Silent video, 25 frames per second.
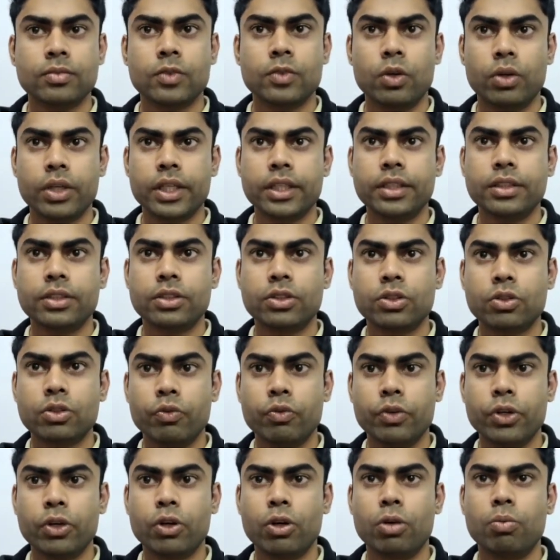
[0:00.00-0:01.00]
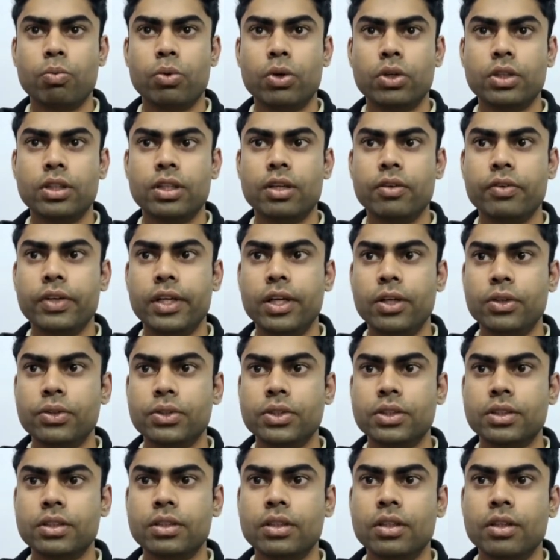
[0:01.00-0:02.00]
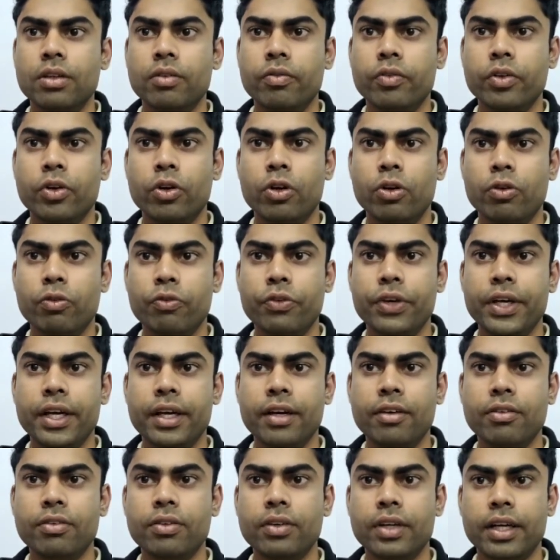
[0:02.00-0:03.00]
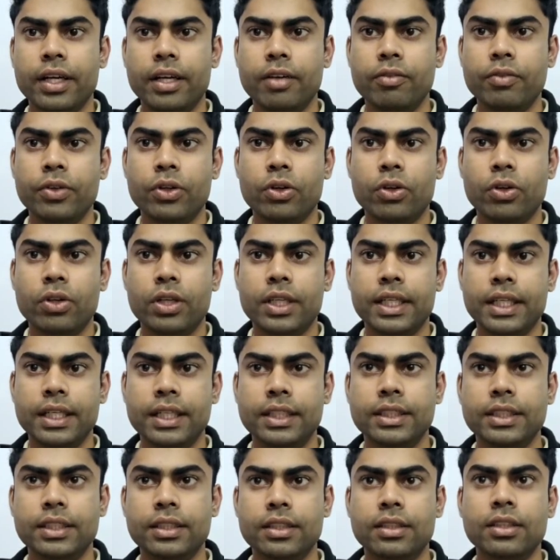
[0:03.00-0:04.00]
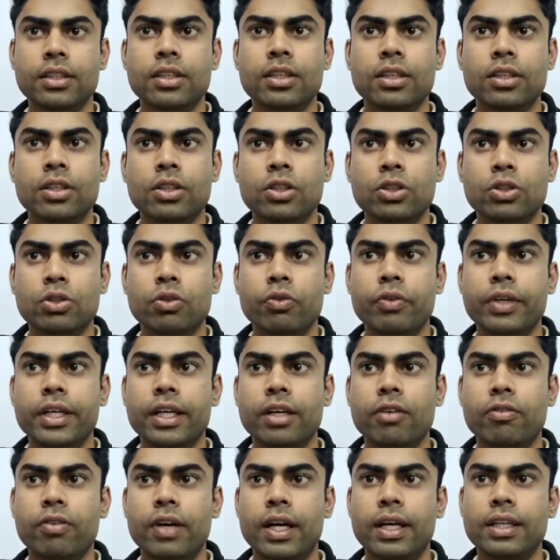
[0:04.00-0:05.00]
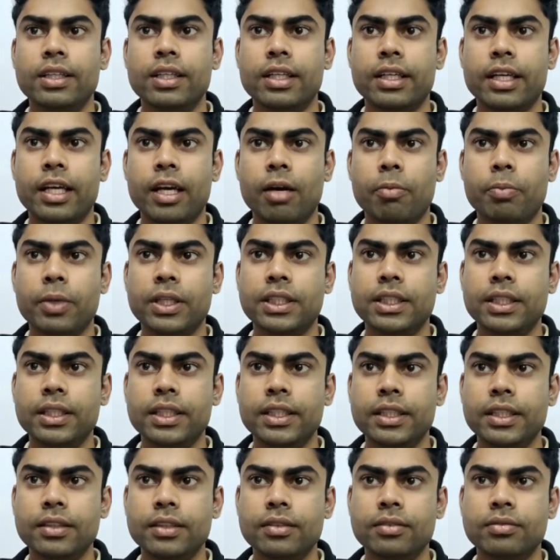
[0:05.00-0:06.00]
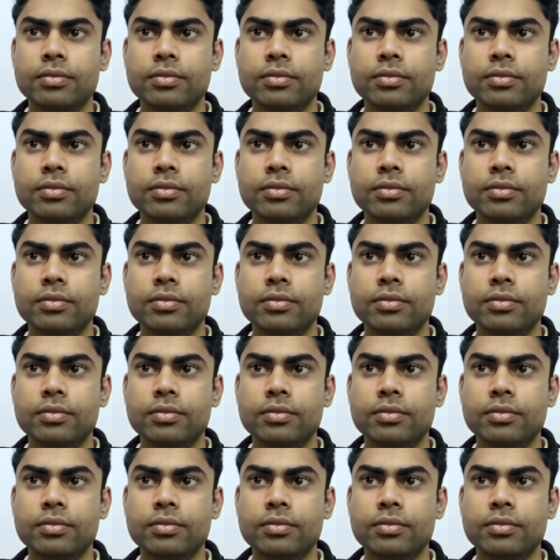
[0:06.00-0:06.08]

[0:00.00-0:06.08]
Okay, so we got both the values, we got VF and we got kj. So we can find the capacity